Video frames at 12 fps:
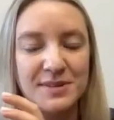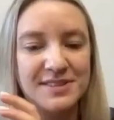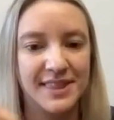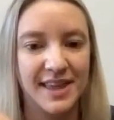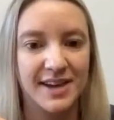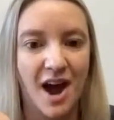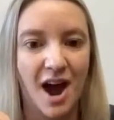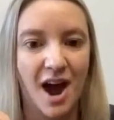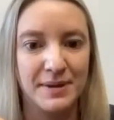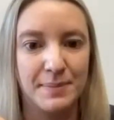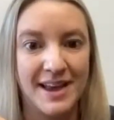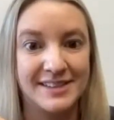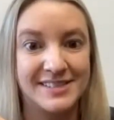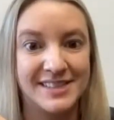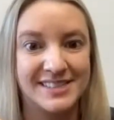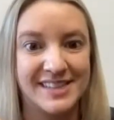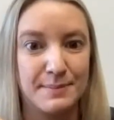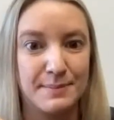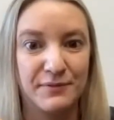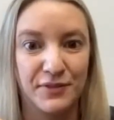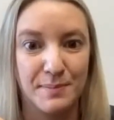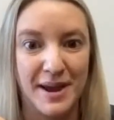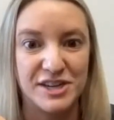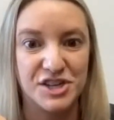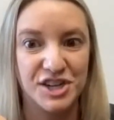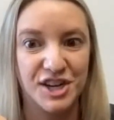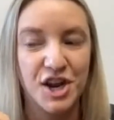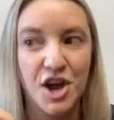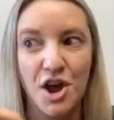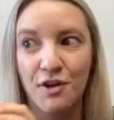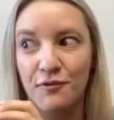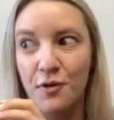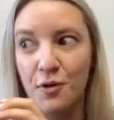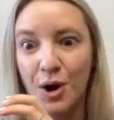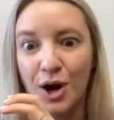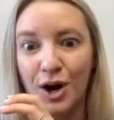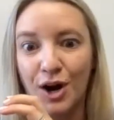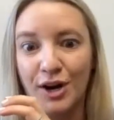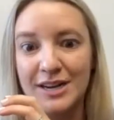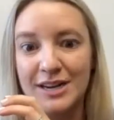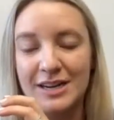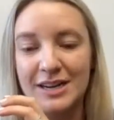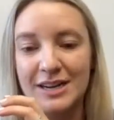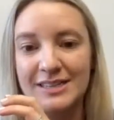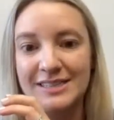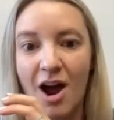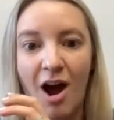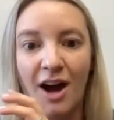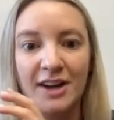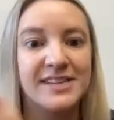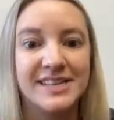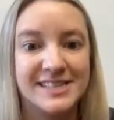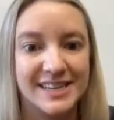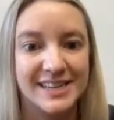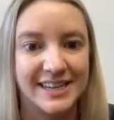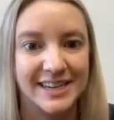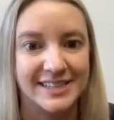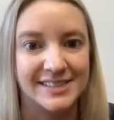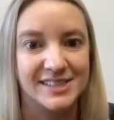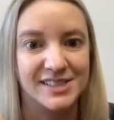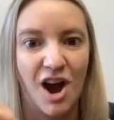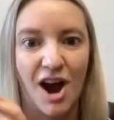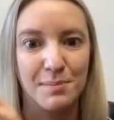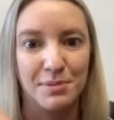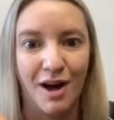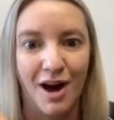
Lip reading: almost like they copy and pasted the same information for autistic kids on blogs,